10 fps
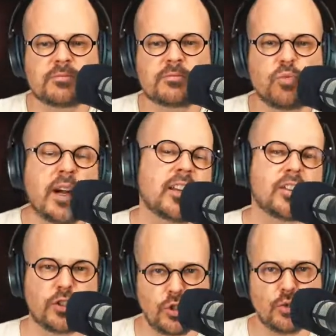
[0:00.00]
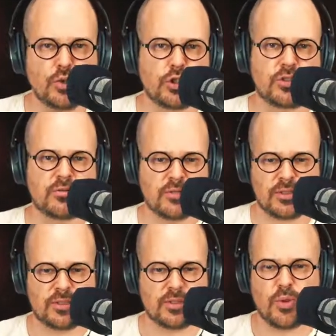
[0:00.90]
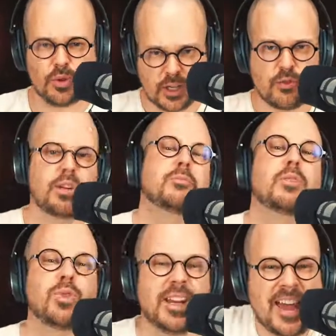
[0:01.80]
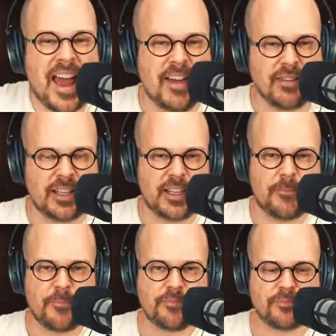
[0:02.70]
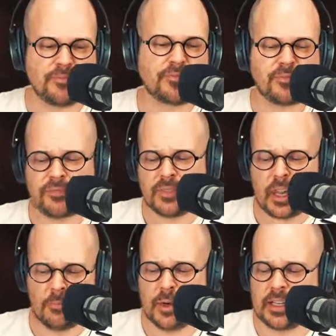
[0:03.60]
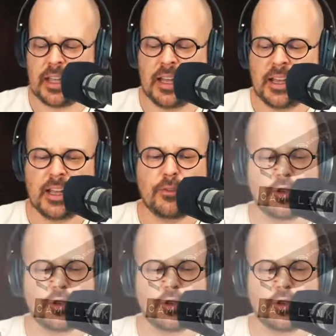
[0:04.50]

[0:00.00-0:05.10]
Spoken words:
why not use all the equipment when I have it here? But if you